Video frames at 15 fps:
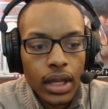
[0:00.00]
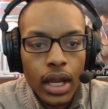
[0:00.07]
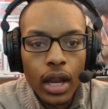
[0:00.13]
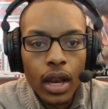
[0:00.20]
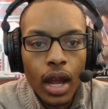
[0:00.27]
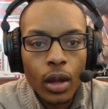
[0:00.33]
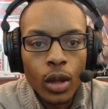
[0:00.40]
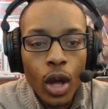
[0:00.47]

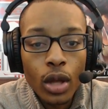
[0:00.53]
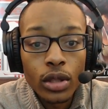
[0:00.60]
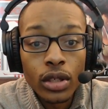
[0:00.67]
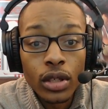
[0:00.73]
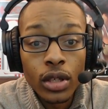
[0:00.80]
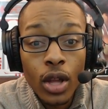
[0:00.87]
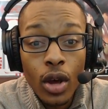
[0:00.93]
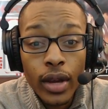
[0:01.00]
Long, long,
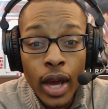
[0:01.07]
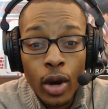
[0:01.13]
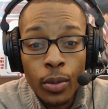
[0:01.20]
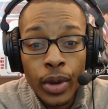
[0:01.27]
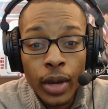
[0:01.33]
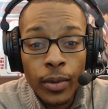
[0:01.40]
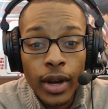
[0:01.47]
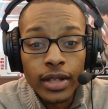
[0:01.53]
long counter
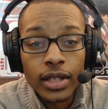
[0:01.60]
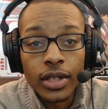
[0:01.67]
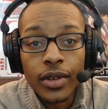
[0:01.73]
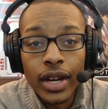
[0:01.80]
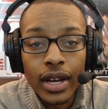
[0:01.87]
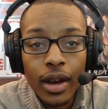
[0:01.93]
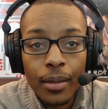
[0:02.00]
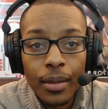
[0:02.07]
pick process
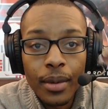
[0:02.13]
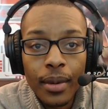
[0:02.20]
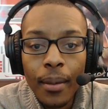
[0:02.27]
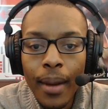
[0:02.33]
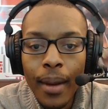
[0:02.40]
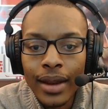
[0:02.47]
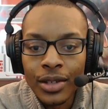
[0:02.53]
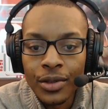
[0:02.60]
right now. Man,
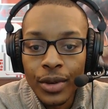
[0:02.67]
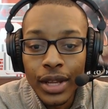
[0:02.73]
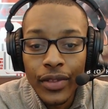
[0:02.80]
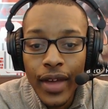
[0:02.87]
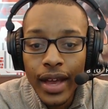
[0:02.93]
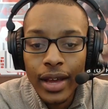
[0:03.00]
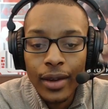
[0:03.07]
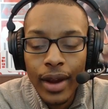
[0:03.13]
my man is really
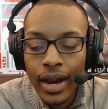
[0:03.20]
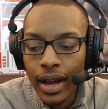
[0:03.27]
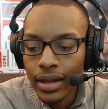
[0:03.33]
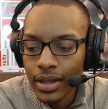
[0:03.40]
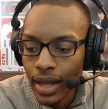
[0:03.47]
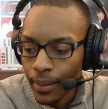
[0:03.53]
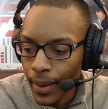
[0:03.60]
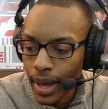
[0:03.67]
thinking right now.
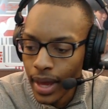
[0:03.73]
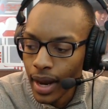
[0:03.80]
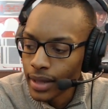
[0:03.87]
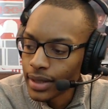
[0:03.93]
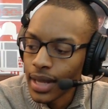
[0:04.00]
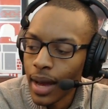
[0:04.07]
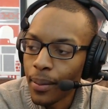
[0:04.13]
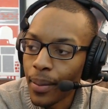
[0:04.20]
He's like, man, I just got